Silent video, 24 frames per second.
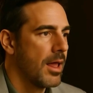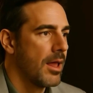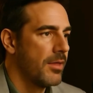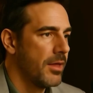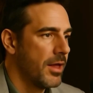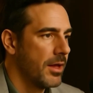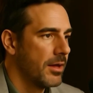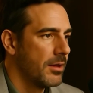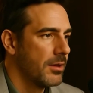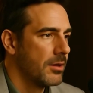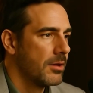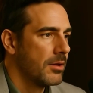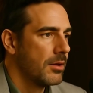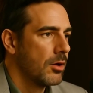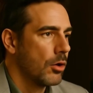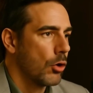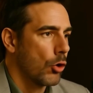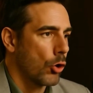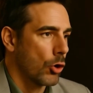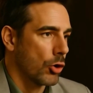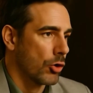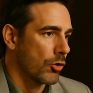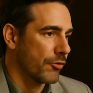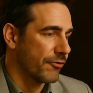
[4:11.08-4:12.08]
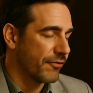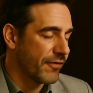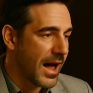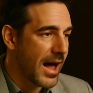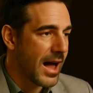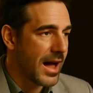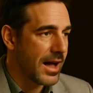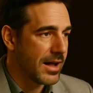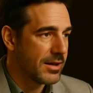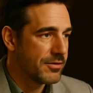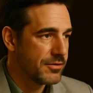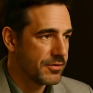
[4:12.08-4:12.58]
And then hurdle
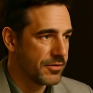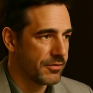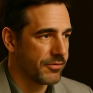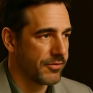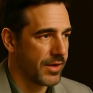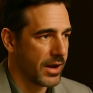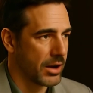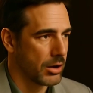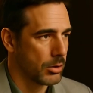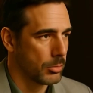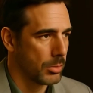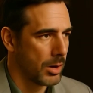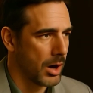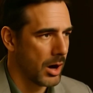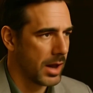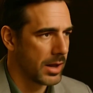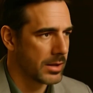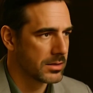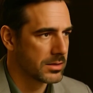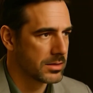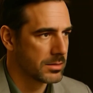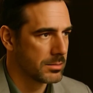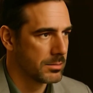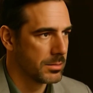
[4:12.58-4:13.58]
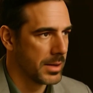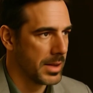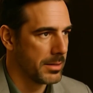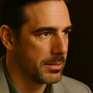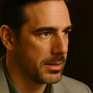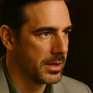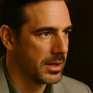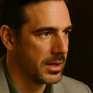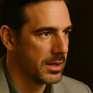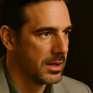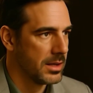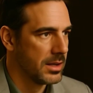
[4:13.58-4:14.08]
5, the final boss,
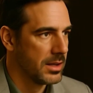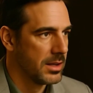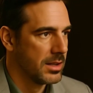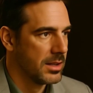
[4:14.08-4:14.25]
maybe,